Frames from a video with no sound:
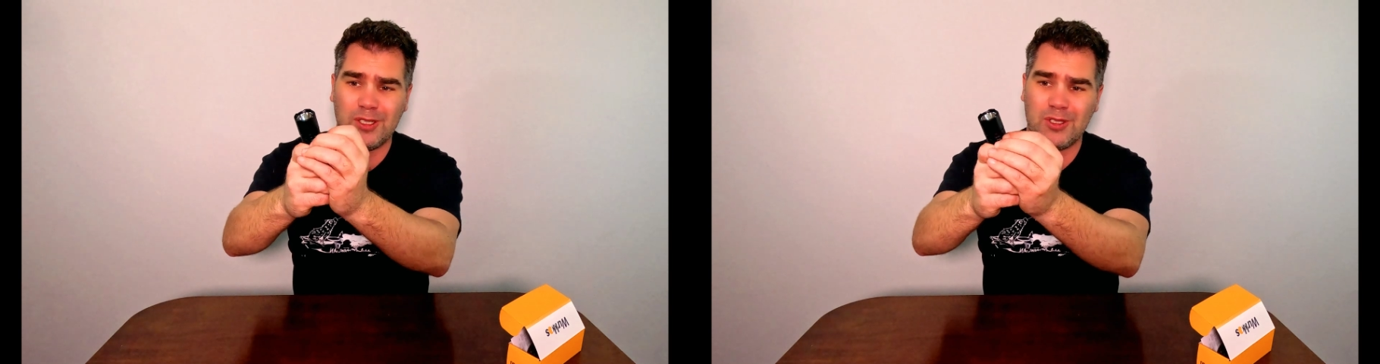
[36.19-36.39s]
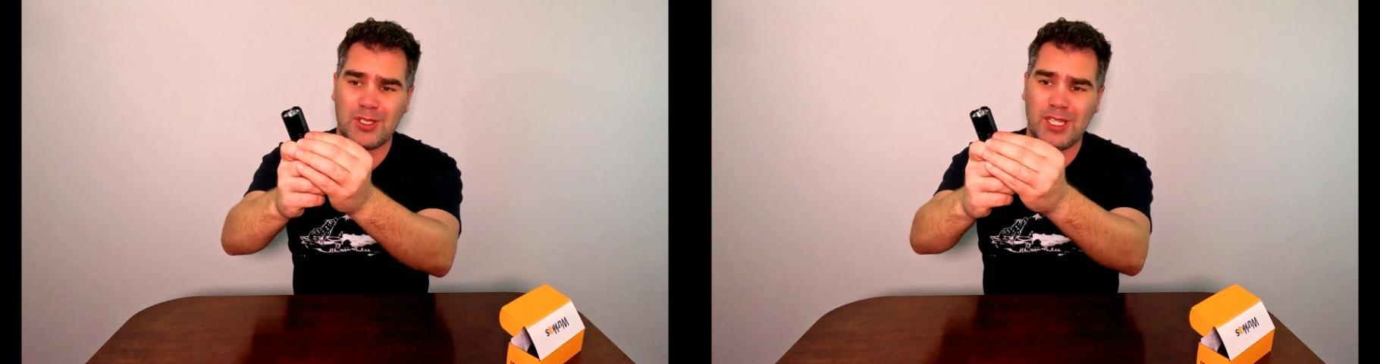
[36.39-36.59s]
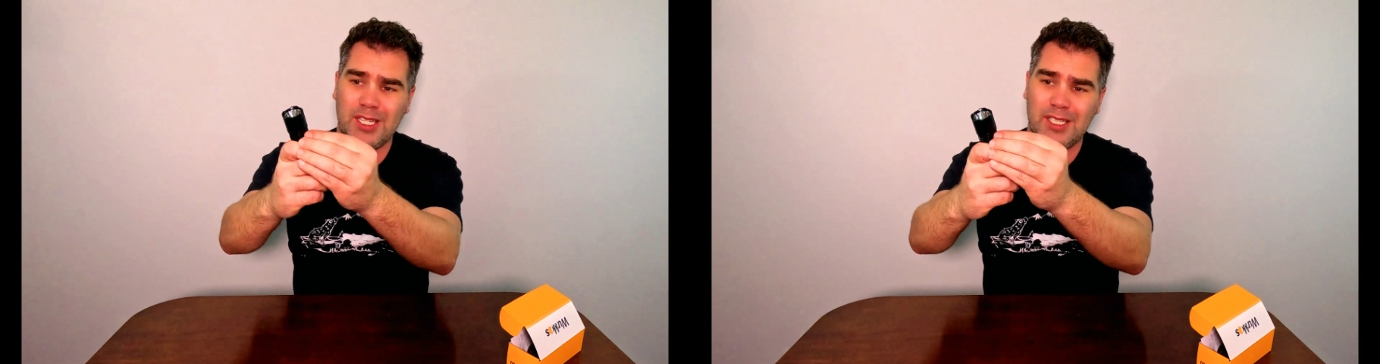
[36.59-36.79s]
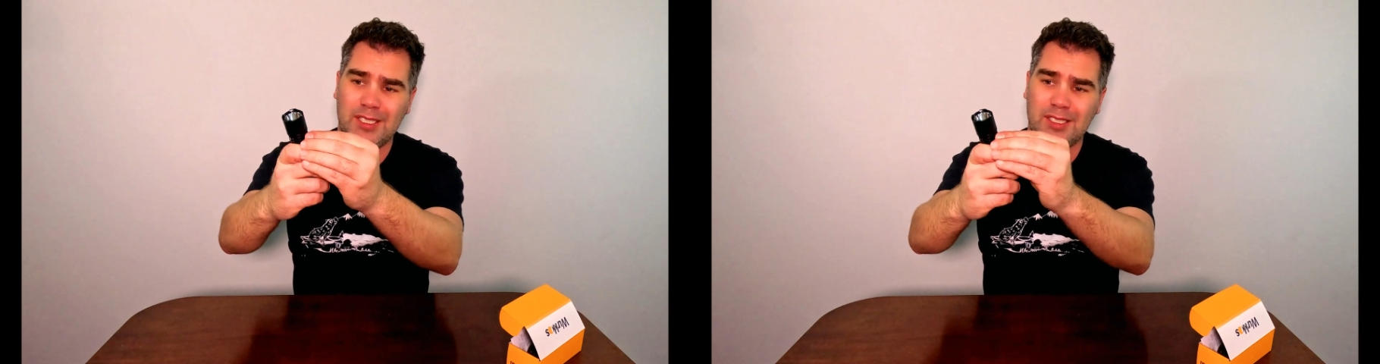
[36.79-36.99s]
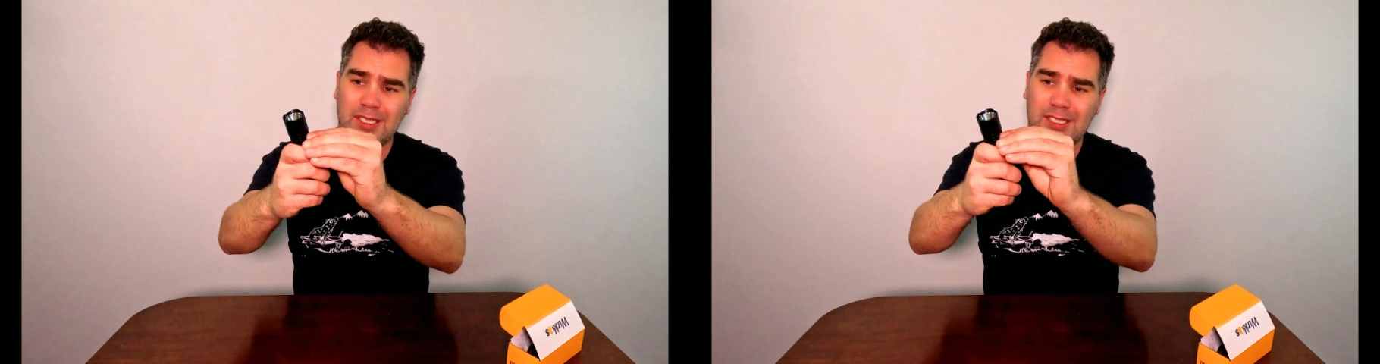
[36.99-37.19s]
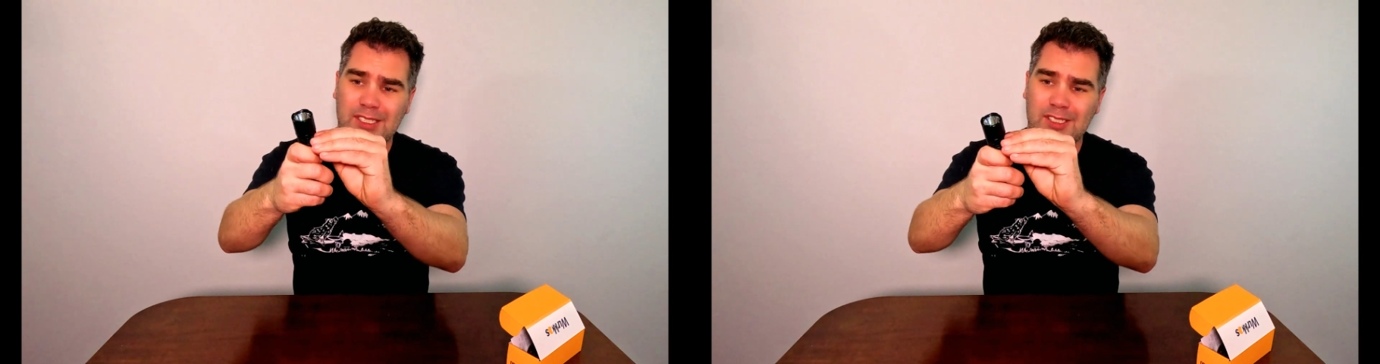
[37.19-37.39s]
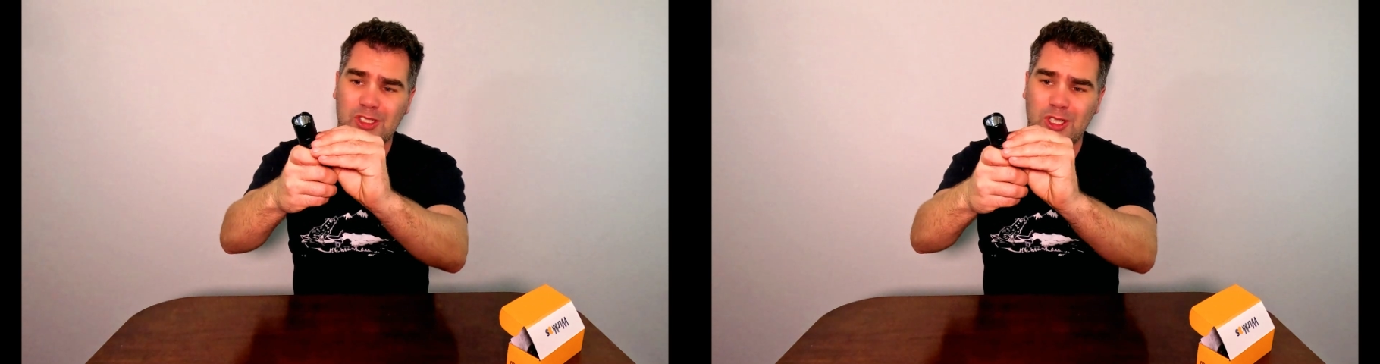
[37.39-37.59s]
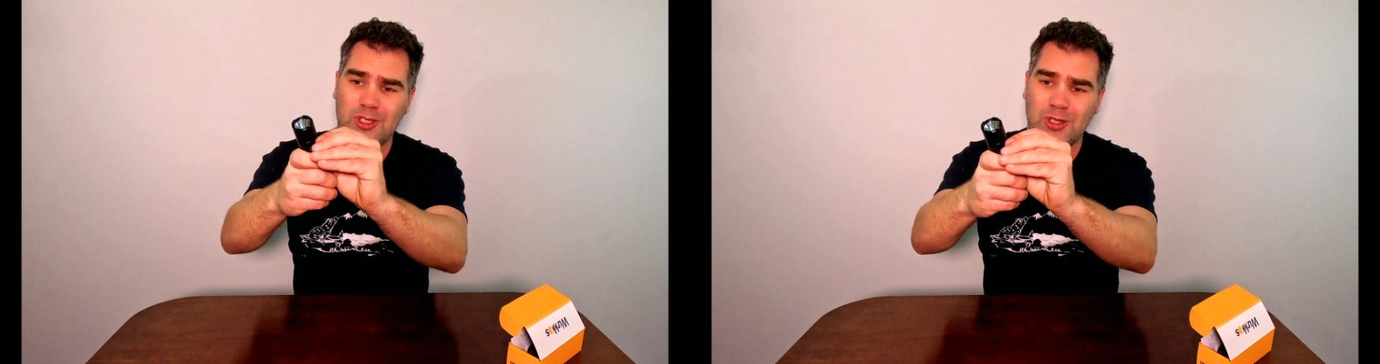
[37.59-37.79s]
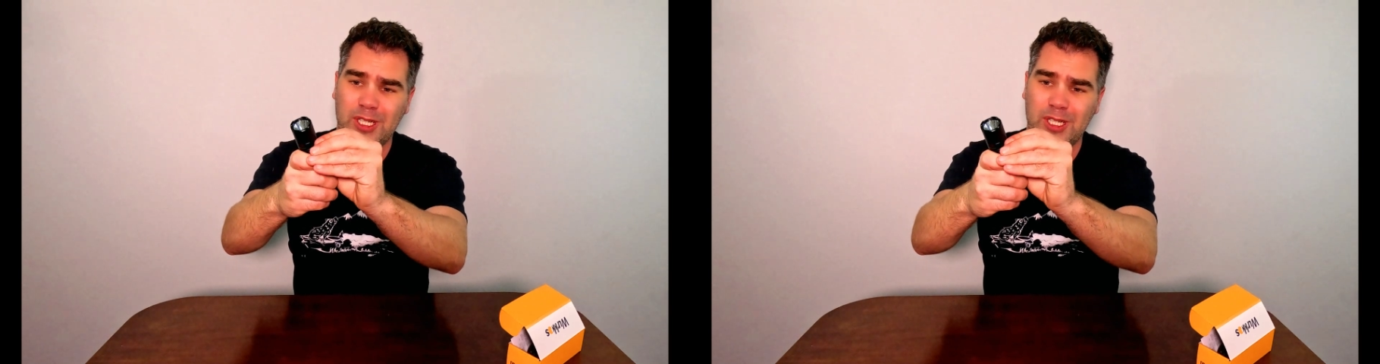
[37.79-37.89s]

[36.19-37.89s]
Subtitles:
There's a charger